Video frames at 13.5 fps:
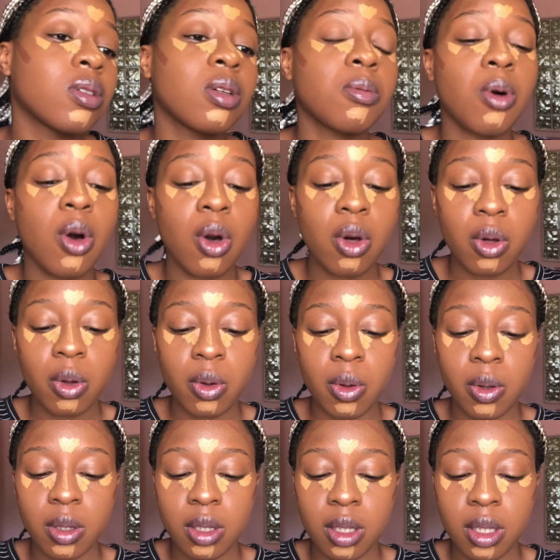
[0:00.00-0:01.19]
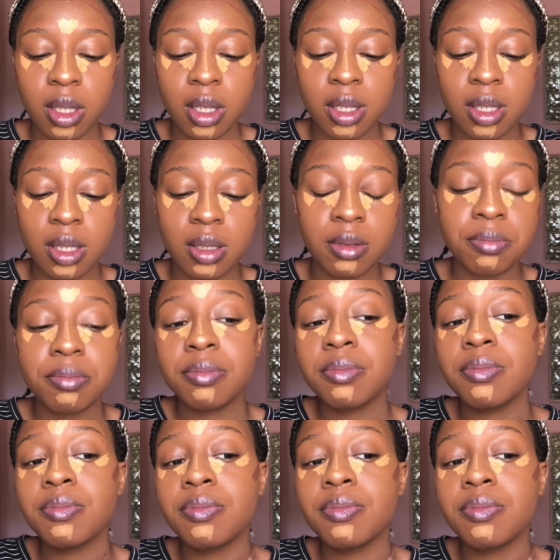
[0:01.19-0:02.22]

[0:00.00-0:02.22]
lots of contour concealer,